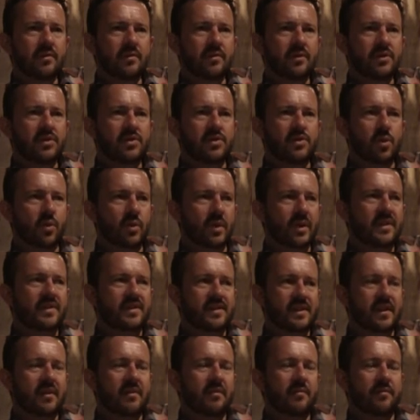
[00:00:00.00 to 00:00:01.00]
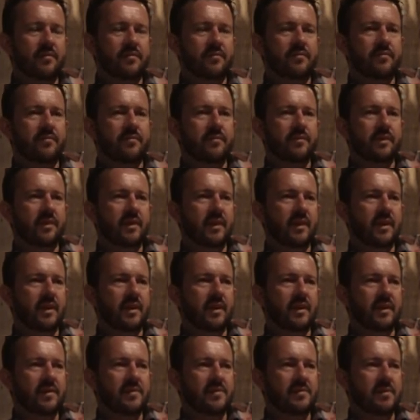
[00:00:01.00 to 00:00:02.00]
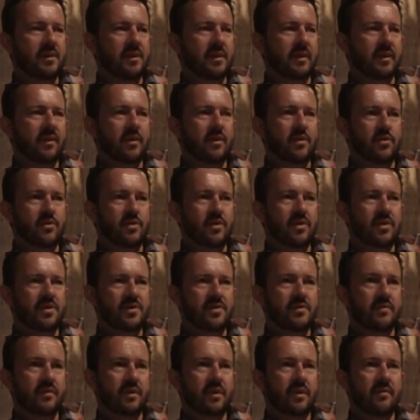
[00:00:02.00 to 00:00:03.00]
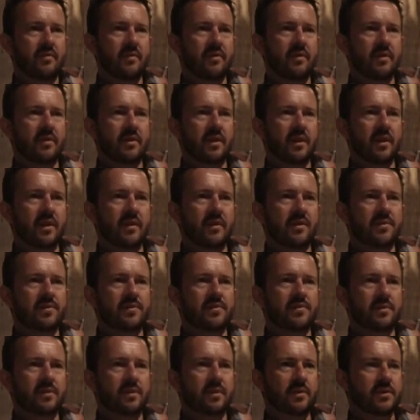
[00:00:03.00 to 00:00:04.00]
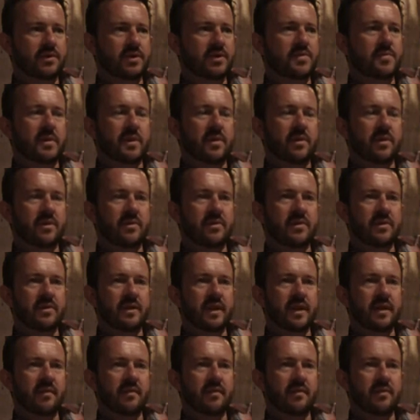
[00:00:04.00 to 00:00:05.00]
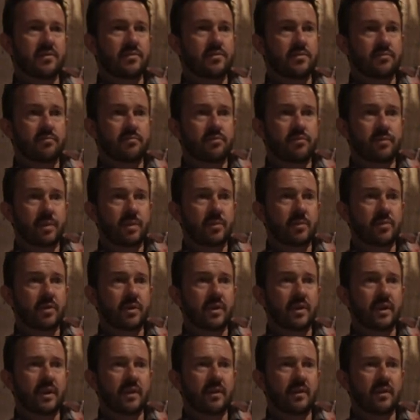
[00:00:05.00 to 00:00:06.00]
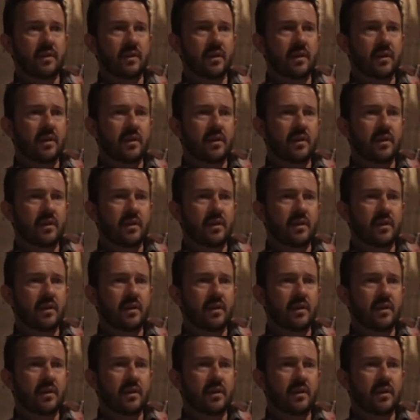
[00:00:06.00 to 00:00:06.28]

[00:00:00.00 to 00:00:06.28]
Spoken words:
The story itself is about a girl trying to survive on an island where she's been hunted down and people are trying to kill her.